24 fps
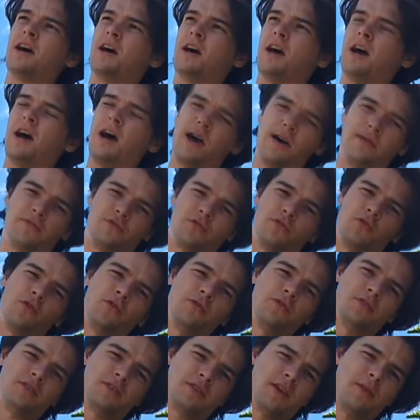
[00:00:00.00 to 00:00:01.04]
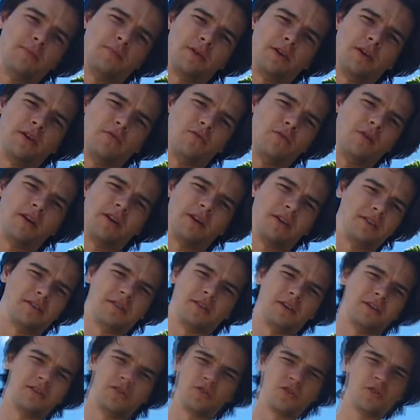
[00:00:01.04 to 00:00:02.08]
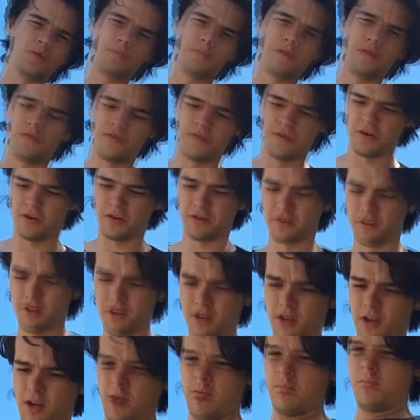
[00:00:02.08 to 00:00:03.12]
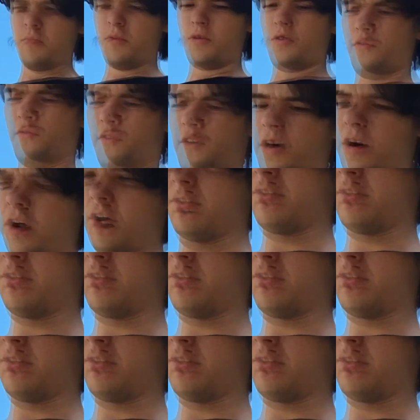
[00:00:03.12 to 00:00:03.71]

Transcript: after all the skipping and running, so you should be fine. Moving on